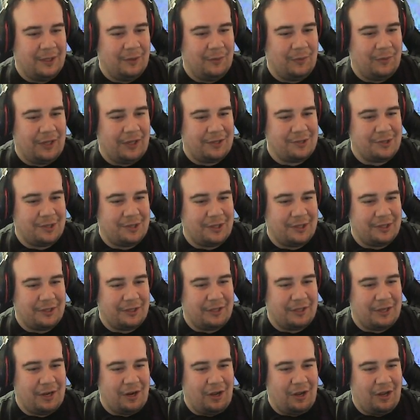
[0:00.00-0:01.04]
We're actually gonna
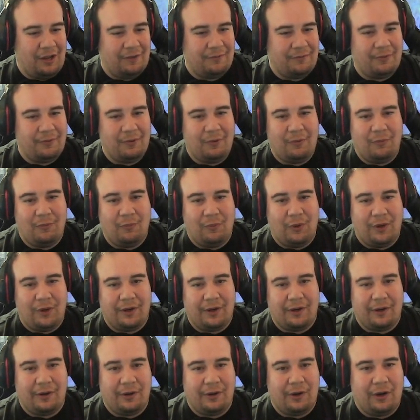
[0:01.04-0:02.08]
cut off
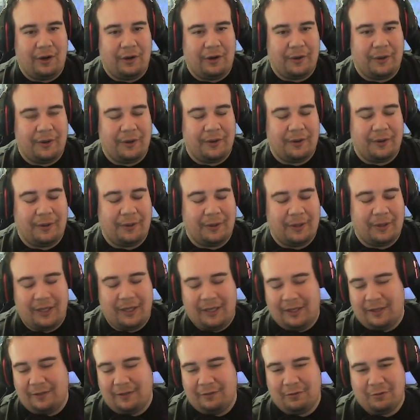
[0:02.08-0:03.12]
where
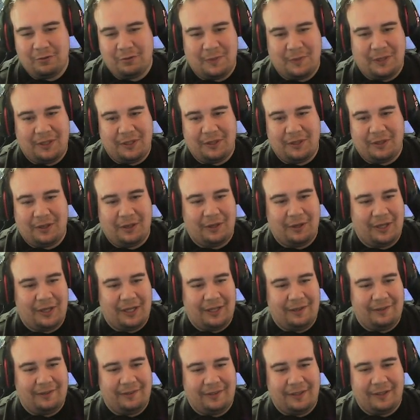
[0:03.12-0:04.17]
our social media card
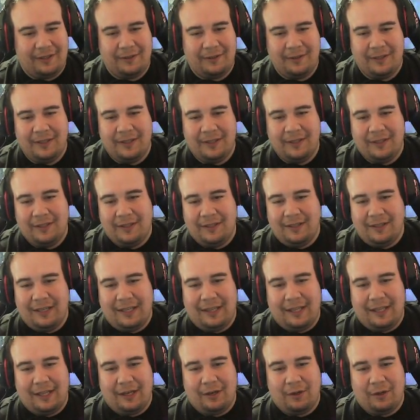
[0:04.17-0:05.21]
ends there,
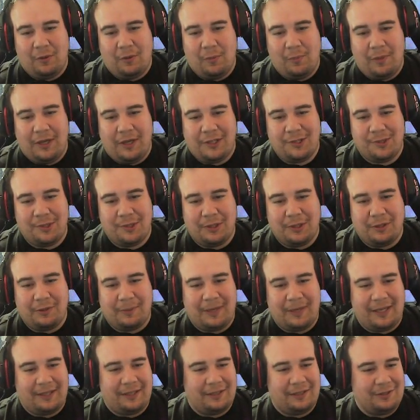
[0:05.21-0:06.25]
and then make sure you go
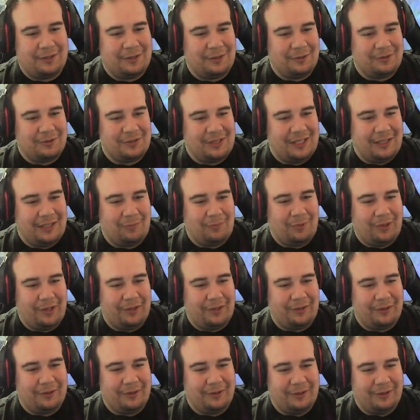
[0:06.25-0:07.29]
back into your select
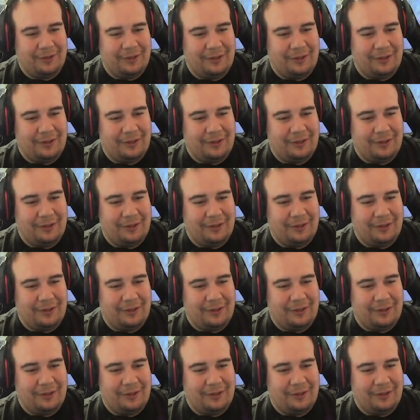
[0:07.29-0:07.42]
pointer.